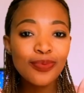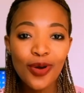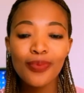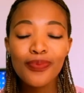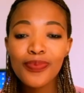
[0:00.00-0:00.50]

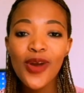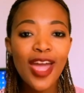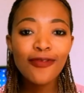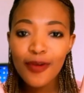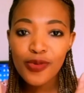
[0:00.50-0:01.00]
board.
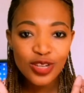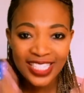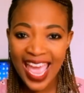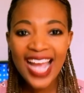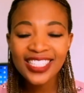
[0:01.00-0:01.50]
Pray for
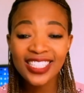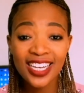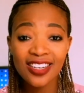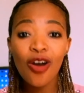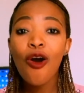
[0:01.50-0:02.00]

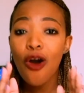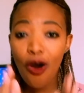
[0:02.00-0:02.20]
protection